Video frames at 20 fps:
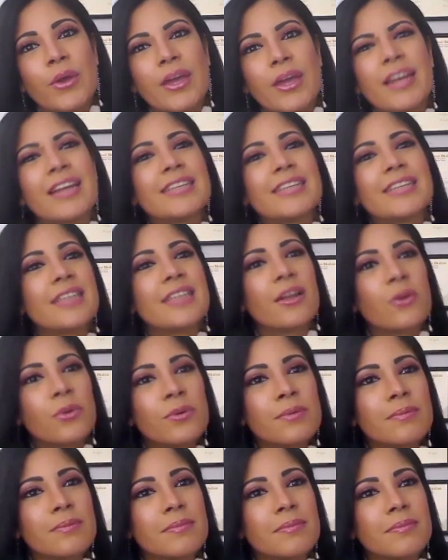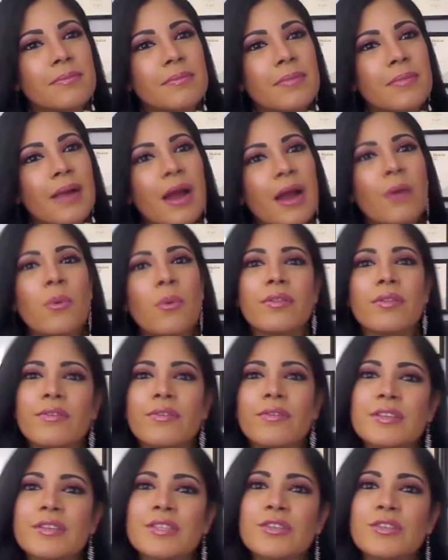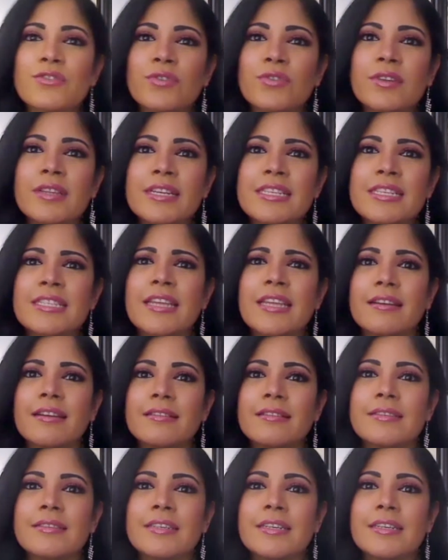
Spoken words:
And I said, I wonder if this is realistic.